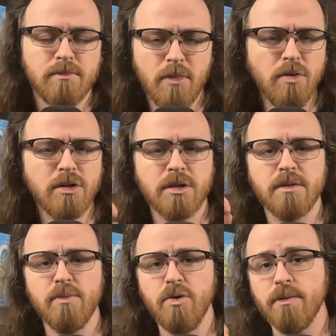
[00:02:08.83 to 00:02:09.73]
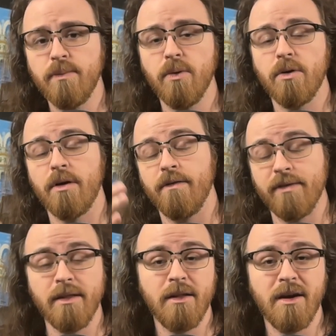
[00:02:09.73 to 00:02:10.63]
most smoothbore
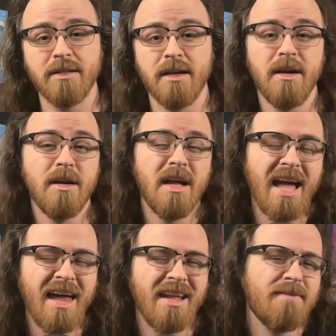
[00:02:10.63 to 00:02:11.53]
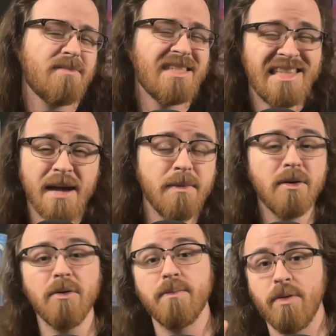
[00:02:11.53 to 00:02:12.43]
flintlocks had a
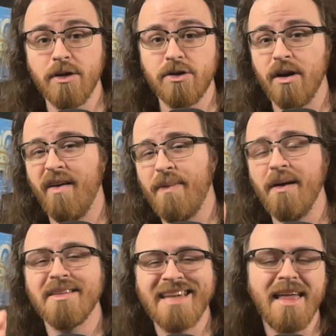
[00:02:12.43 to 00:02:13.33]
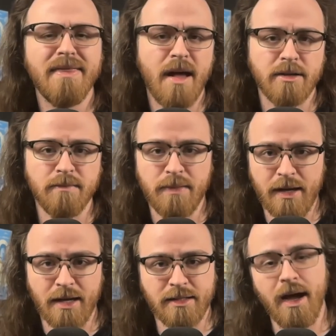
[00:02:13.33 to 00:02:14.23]
typical pressure of about
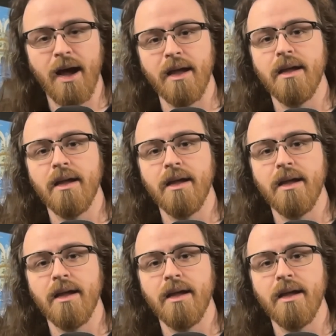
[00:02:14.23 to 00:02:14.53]
10,000 psi,